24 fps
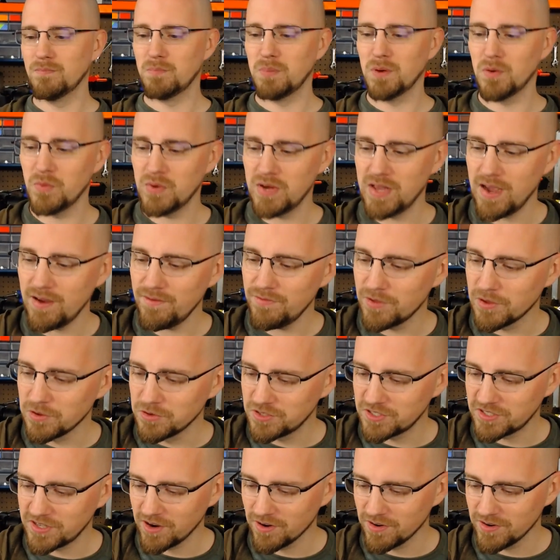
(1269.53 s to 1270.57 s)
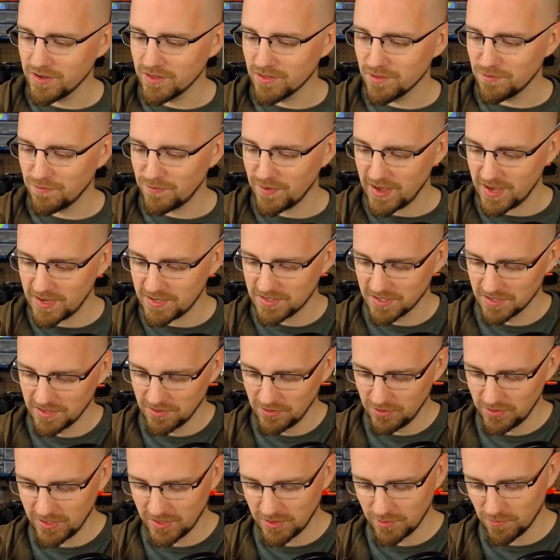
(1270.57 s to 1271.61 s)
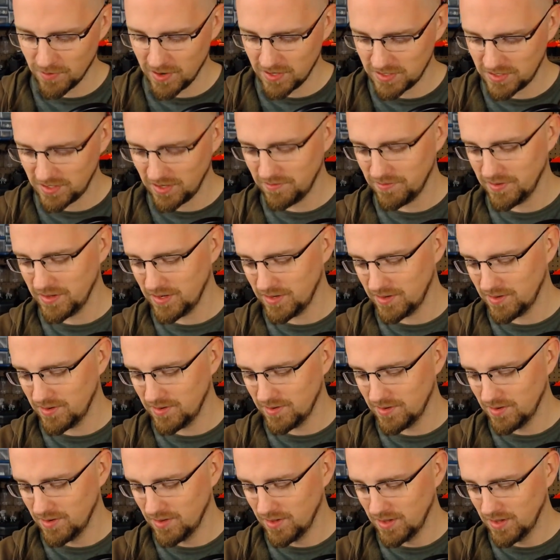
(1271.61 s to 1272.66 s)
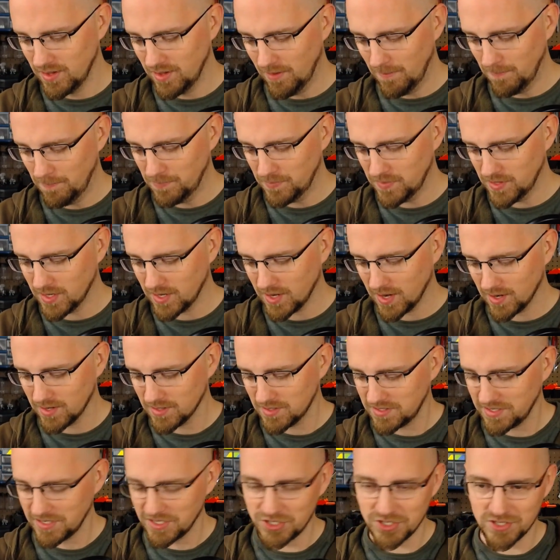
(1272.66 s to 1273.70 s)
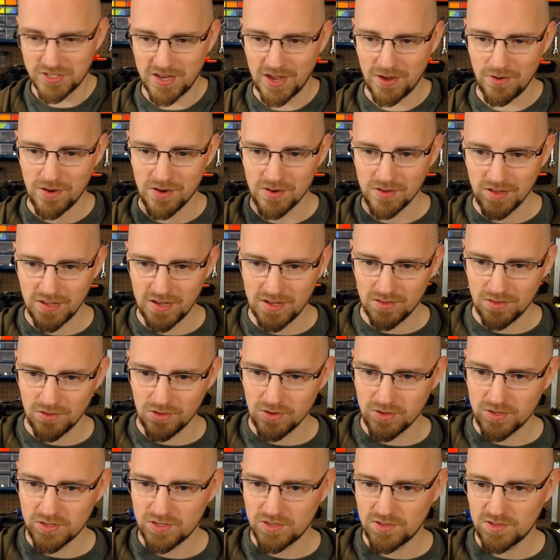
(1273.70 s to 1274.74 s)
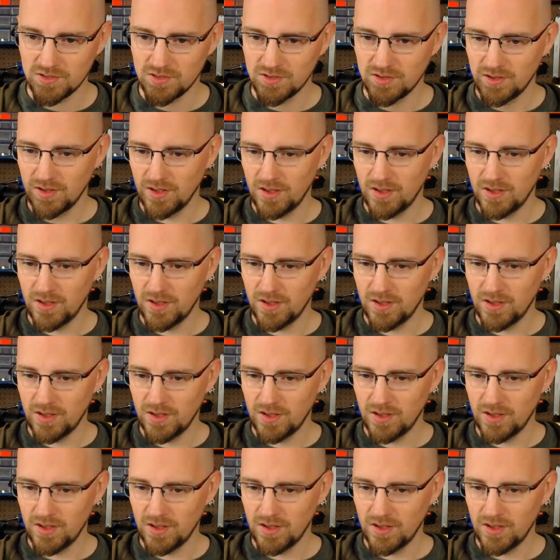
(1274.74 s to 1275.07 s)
But when you have those staring you in the face and you look at the rest of it, you kind of see just how ugly it looks.